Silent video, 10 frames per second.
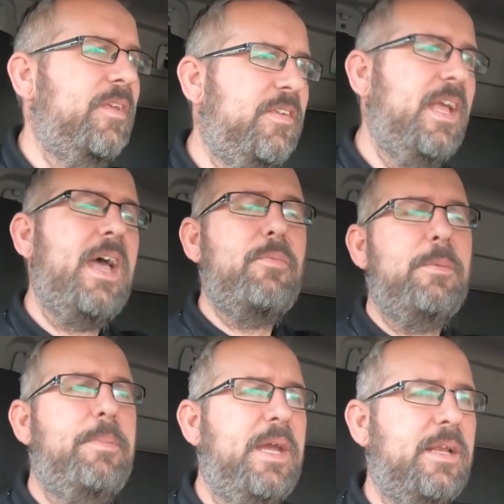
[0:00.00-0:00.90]
So yeah,
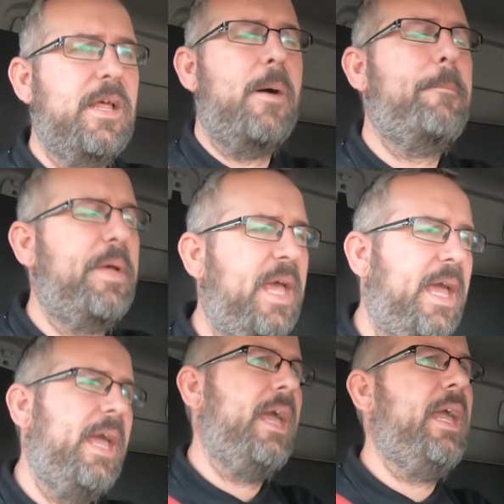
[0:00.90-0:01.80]
we picked up
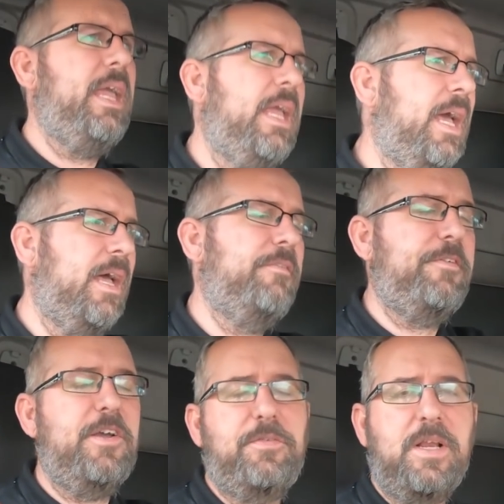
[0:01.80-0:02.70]
the
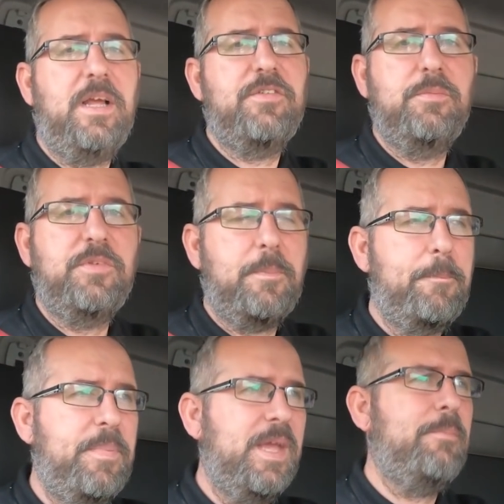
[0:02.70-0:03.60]
first collection was a
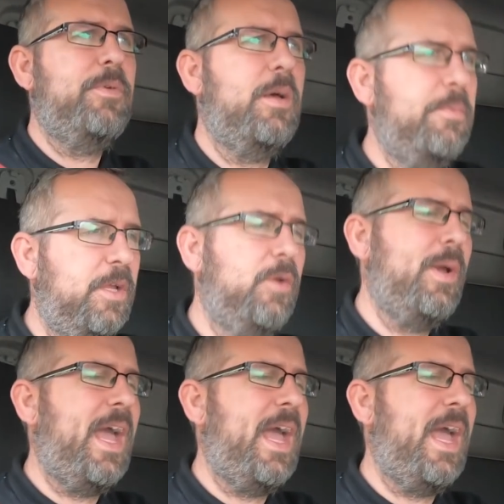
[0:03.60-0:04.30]
BMW